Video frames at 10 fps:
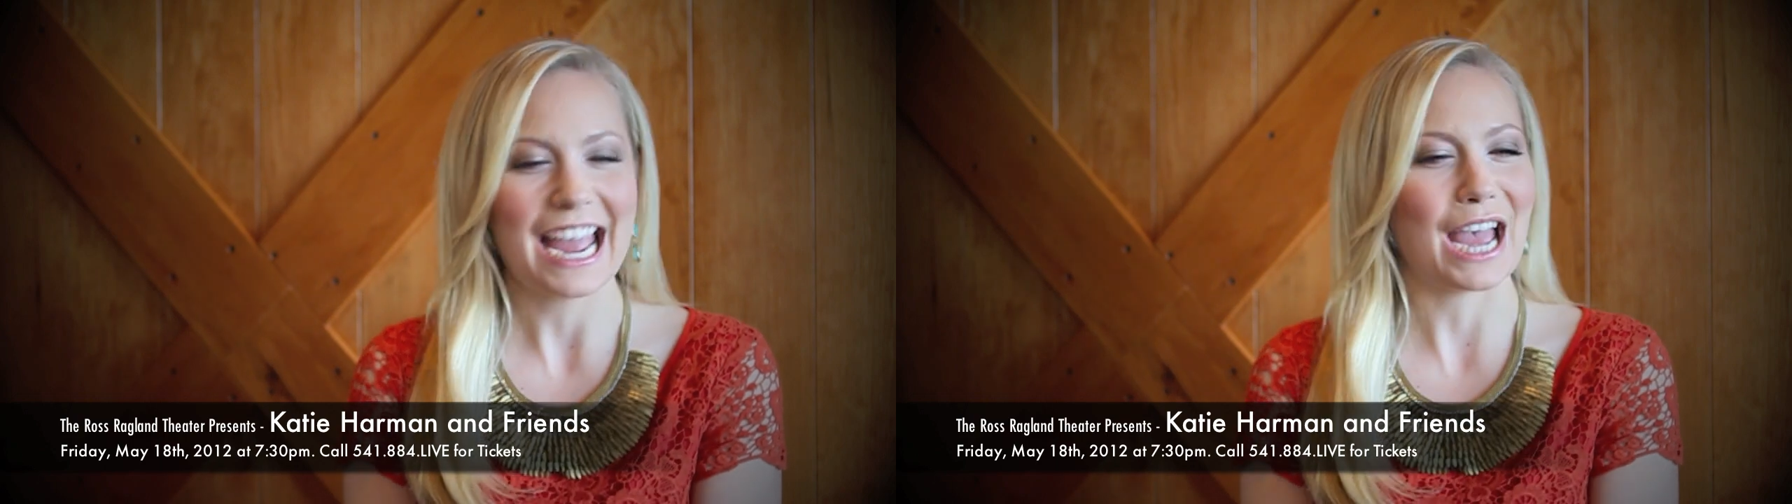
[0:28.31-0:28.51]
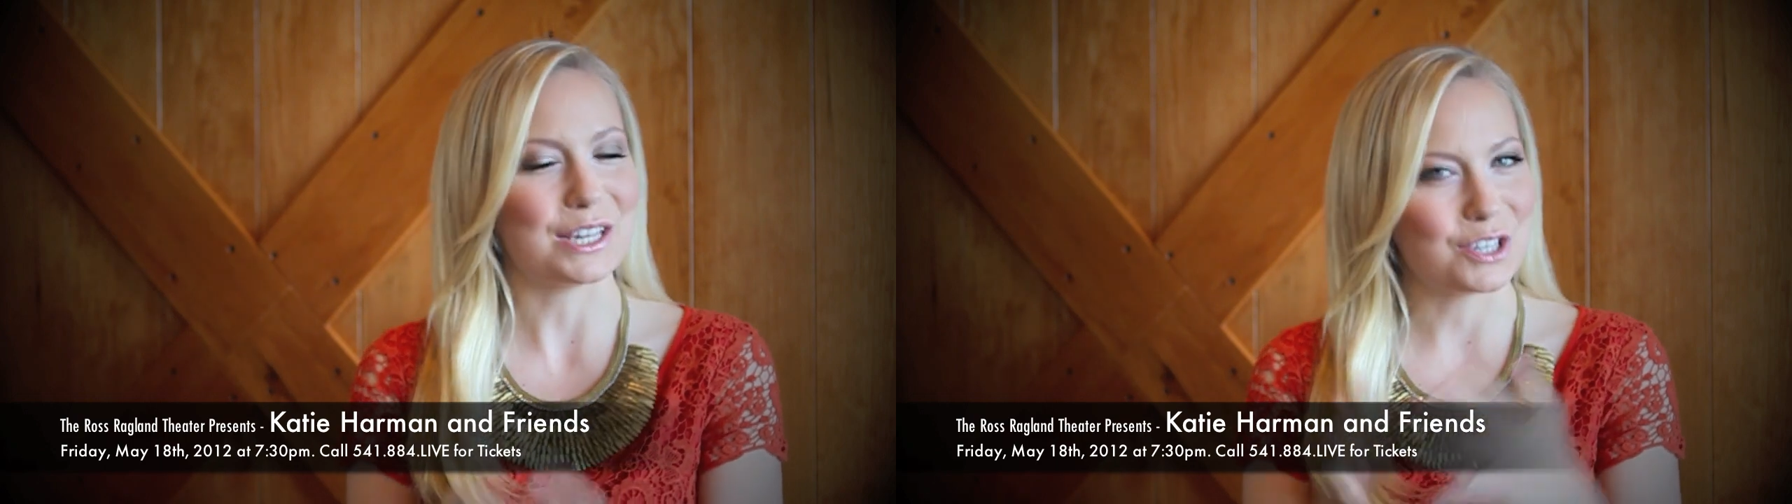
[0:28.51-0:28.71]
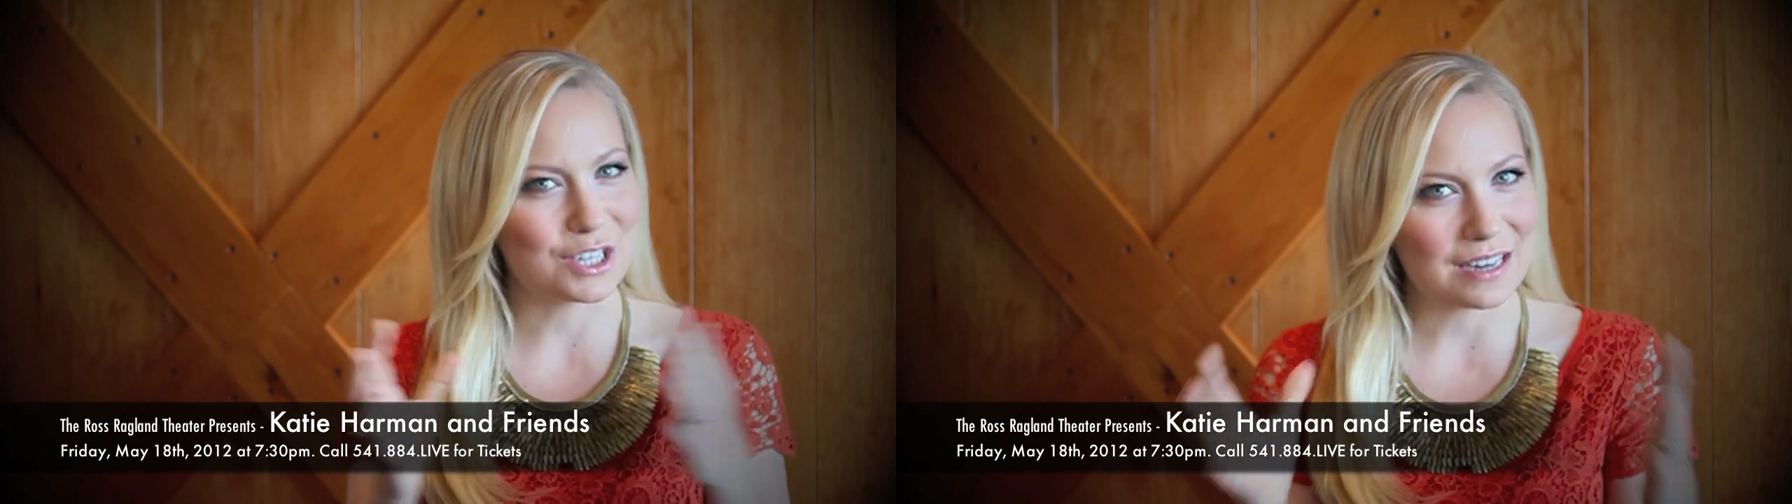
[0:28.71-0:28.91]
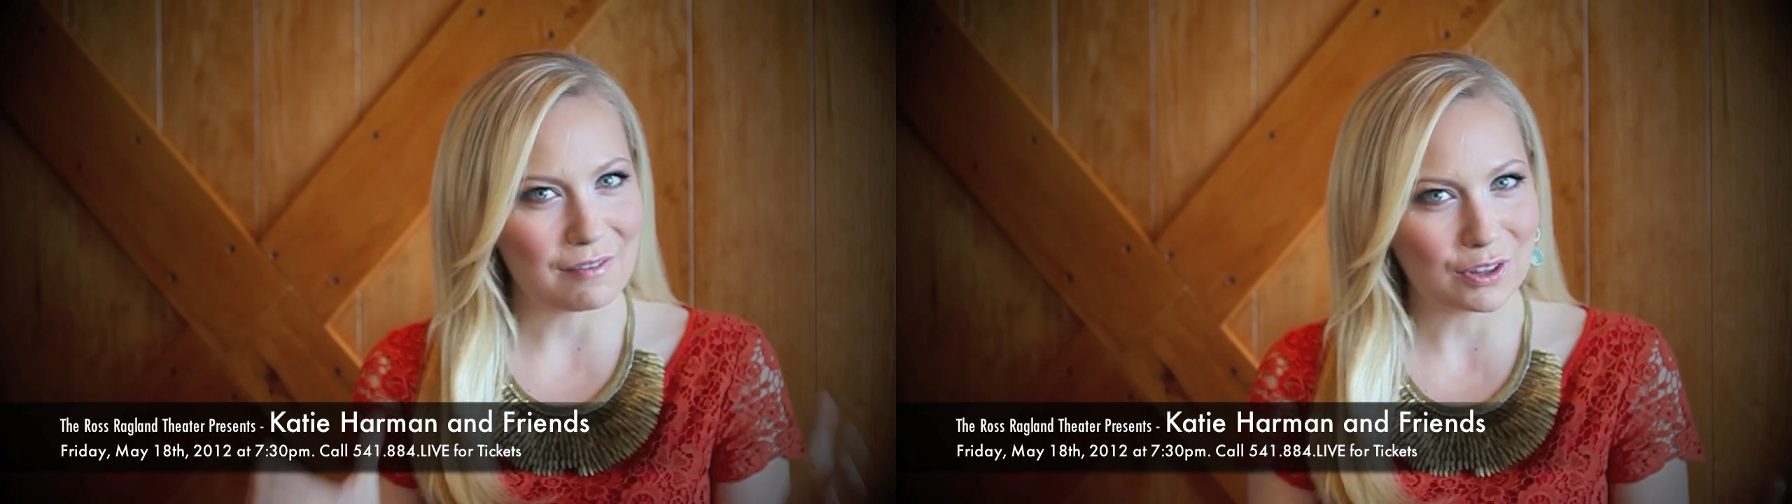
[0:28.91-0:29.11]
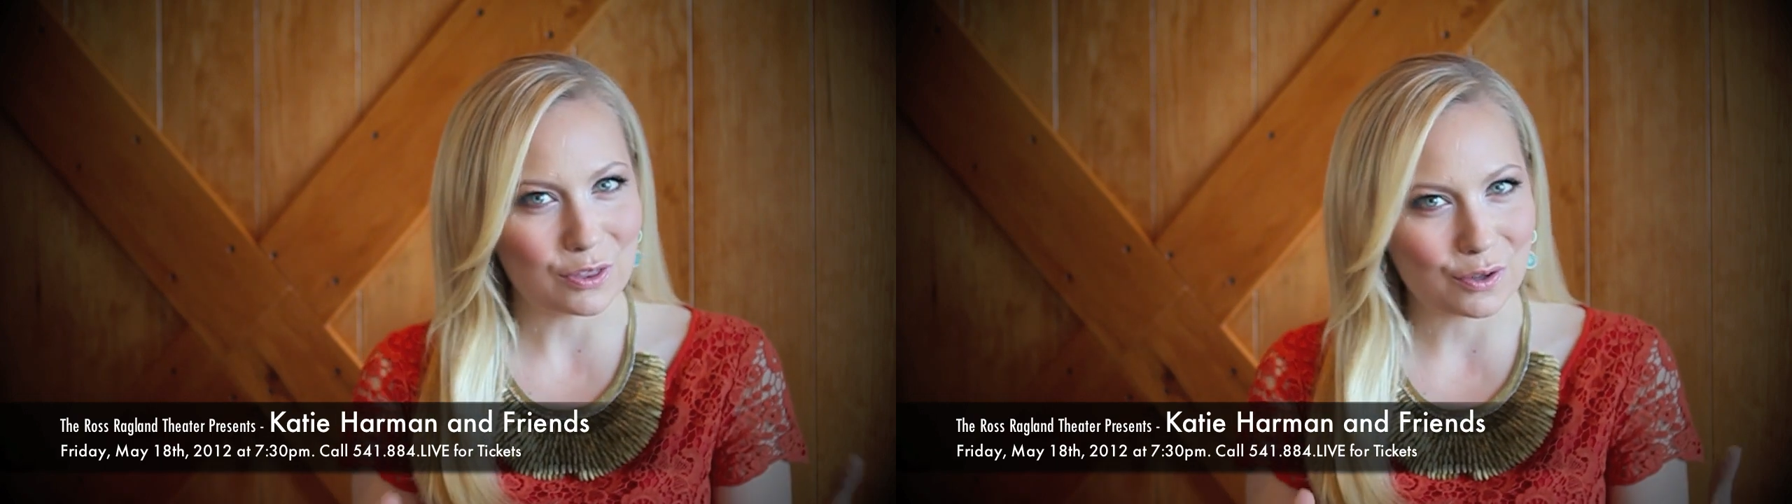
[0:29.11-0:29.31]
at
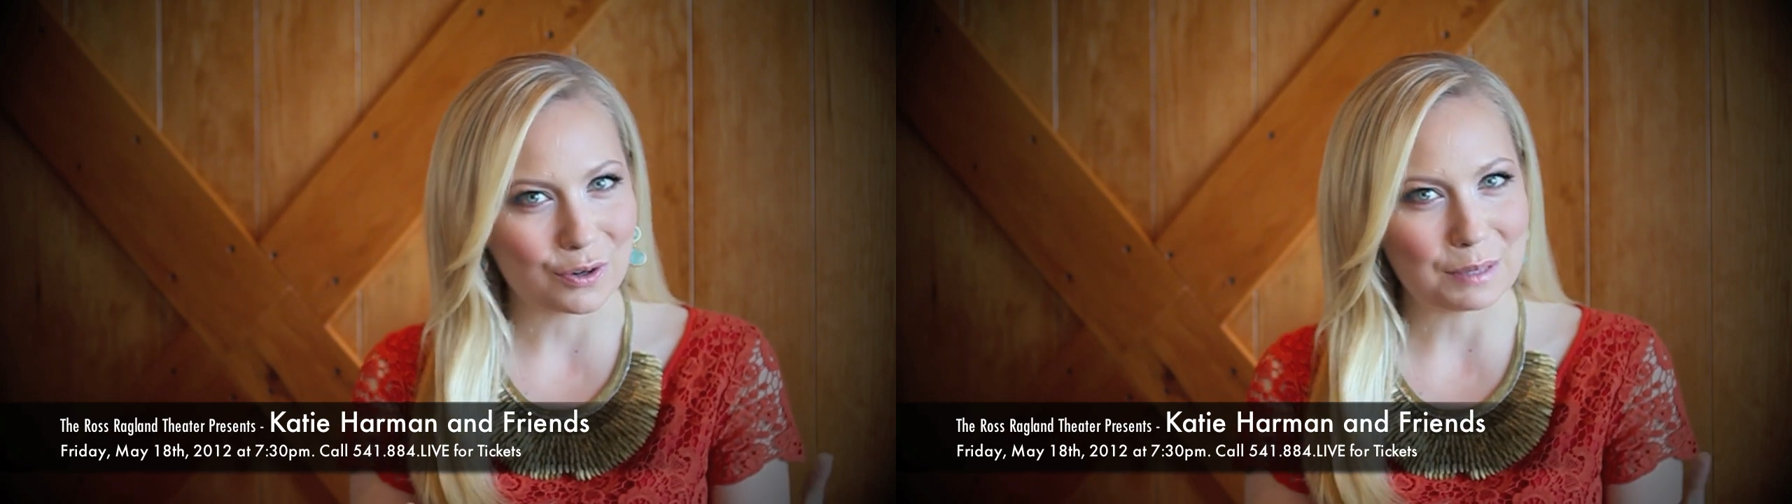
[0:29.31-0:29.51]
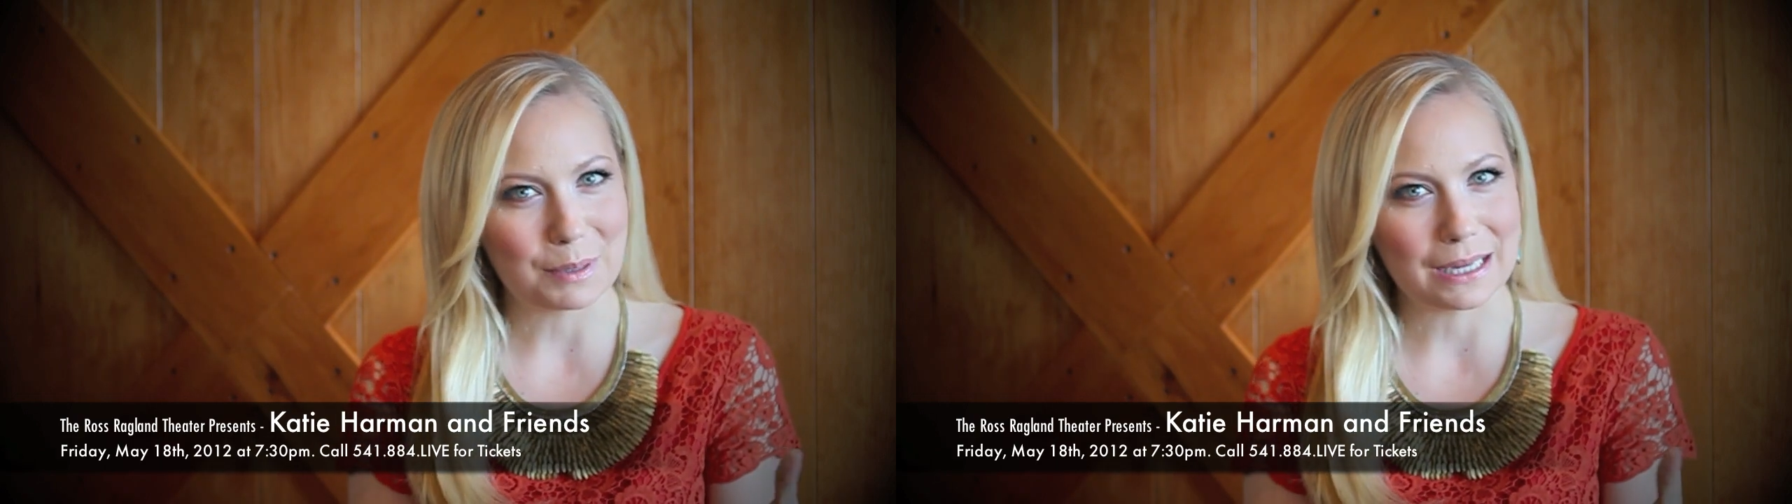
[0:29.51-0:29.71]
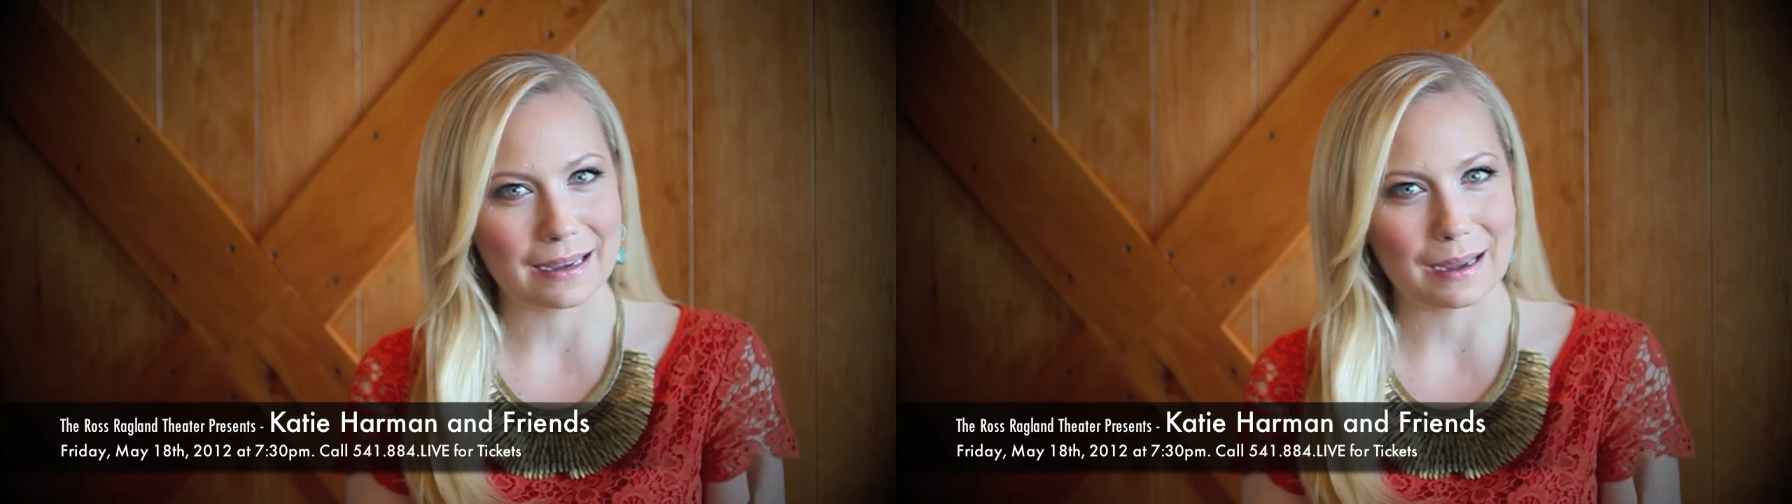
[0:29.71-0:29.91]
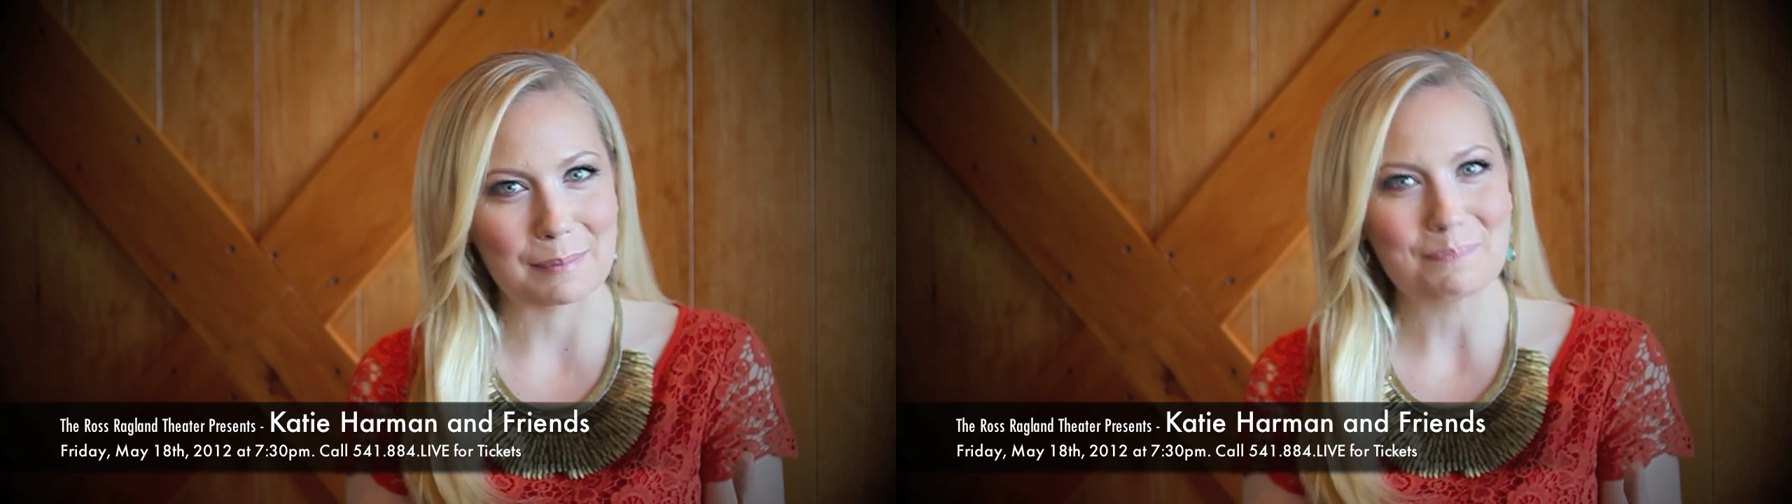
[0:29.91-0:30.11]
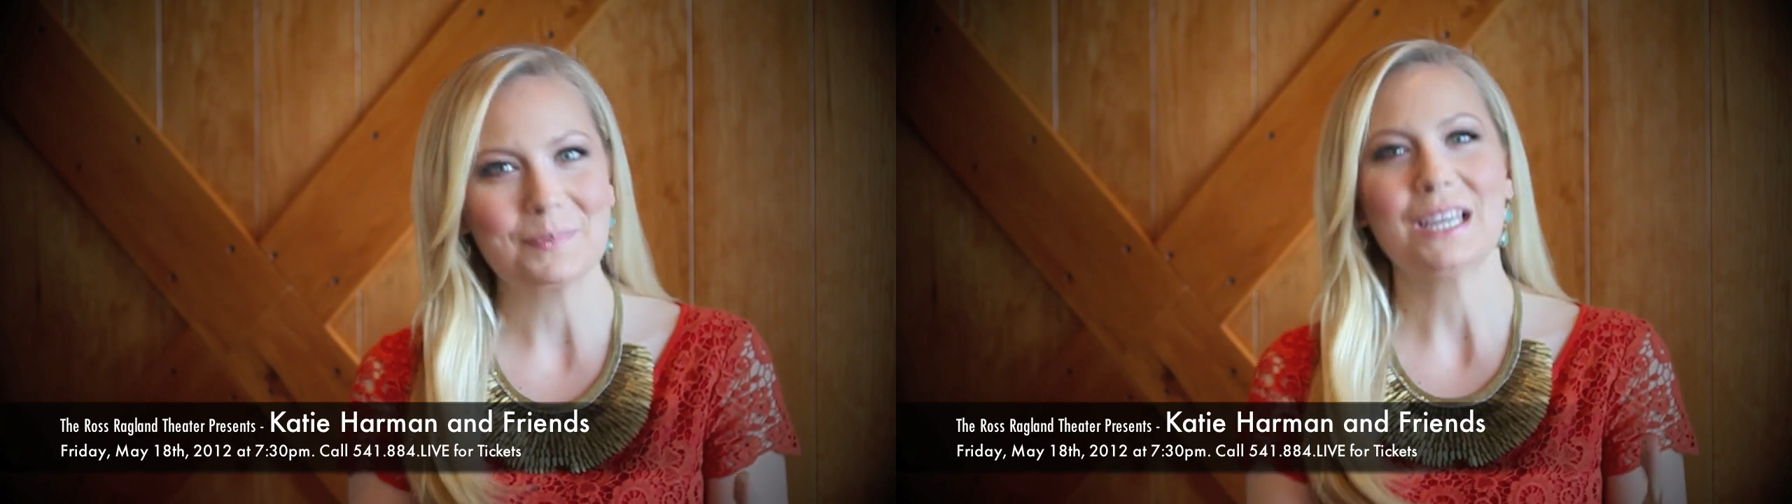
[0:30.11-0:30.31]
7.30 p.m.